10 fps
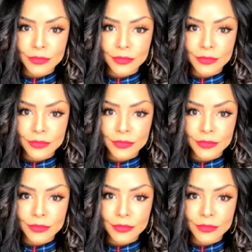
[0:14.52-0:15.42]

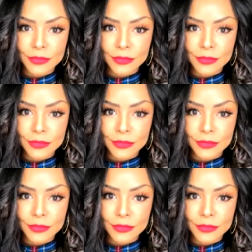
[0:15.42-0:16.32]

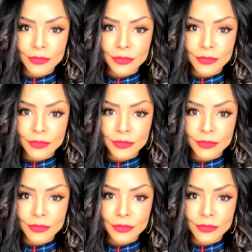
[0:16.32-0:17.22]

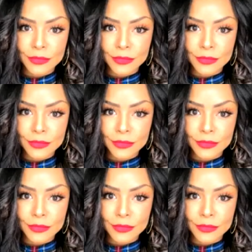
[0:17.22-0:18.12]

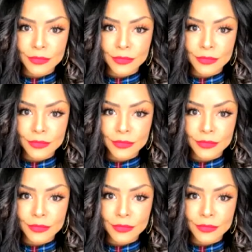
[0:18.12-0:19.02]

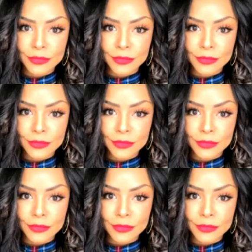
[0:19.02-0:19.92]

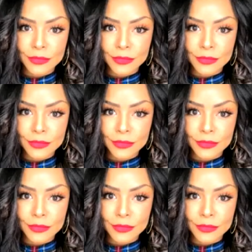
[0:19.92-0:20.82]

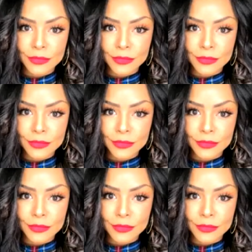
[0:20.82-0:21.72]
(no lip movement)